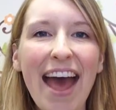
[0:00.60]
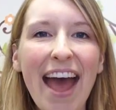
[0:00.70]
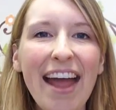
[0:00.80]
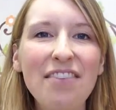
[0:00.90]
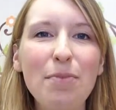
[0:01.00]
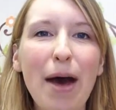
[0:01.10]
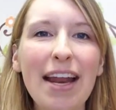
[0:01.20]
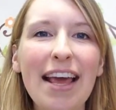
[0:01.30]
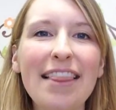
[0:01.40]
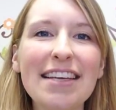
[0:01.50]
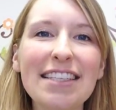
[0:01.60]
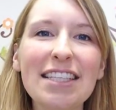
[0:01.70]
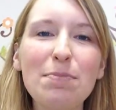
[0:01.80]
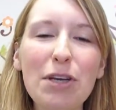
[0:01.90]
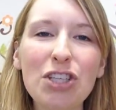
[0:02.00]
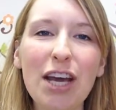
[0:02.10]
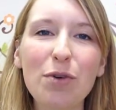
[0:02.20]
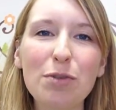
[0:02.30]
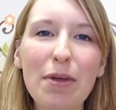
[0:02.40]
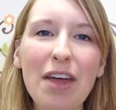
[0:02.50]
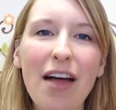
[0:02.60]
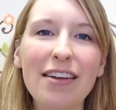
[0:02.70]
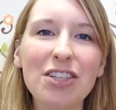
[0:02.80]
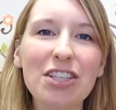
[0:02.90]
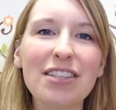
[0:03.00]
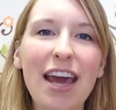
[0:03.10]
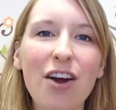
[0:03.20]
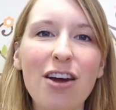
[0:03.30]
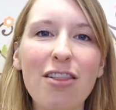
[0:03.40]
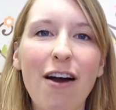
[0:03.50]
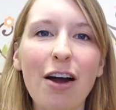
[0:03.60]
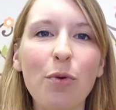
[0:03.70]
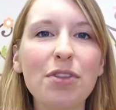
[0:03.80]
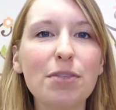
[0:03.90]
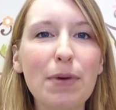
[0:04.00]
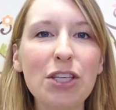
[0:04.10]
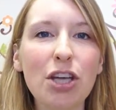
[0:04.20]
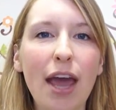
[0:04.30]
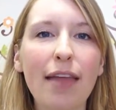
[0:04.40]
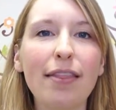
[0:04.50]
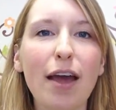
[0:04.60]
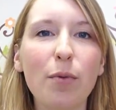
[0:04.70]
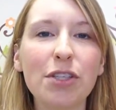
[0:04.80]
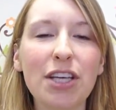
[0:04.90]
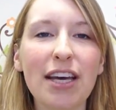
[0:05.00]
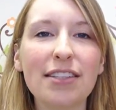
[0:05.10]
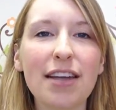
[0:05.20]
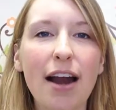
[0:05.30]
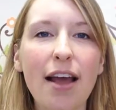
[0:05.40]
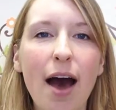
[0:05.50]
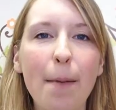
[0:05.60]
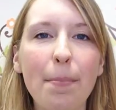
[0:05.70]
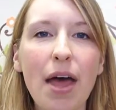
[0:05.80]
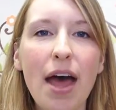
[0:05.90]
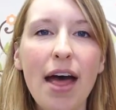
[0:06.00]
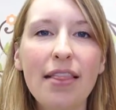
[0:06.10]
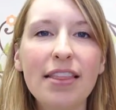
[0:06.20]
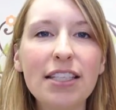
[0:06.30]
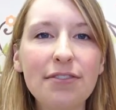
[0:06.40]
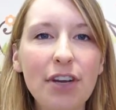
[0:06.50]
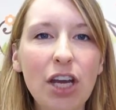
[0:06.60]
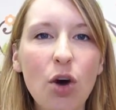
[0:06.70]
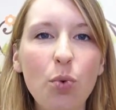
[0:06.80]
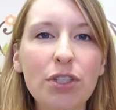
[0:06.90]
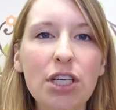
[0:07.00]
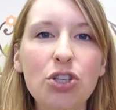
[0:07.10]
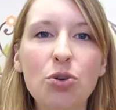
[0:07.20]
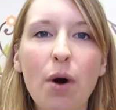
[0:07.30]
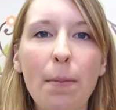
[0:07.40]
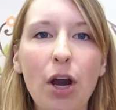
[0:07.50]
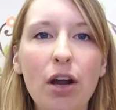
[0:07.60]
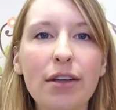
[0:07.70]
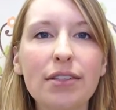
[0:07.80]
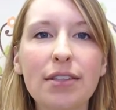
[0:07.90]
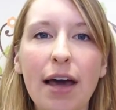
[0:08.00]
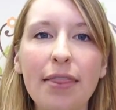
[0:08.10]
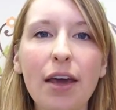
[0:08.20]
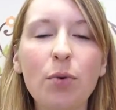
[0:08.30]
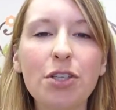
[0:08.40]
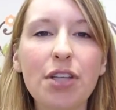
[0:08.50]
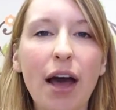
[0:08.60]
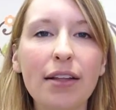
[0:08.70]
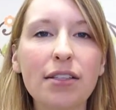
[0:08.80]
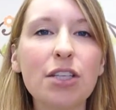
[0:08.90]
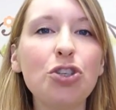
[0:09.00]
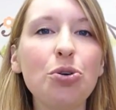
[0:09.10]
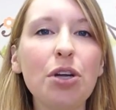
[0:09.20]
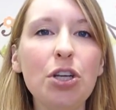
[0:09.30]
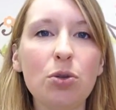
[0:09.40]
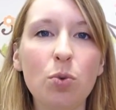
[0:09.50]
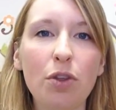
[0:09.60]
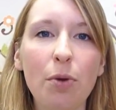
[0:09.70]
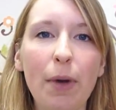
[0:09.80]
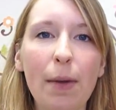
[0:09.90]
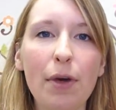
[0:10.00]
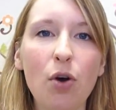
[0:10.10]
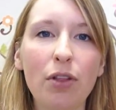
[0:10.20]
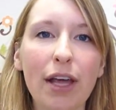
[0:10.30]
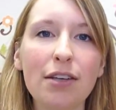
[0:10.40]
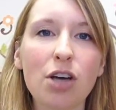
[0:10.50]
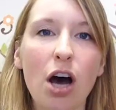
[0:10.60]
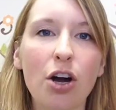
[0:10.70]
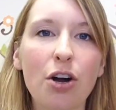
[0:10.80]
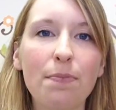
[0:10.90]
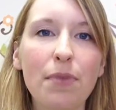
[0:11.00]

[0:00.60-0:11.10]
Hey everybody, this is speech language pathologist Carrie Clark with speechandlanguagekids.com. This video will teach you American Sign Language signs that you can use with your baby or late talker.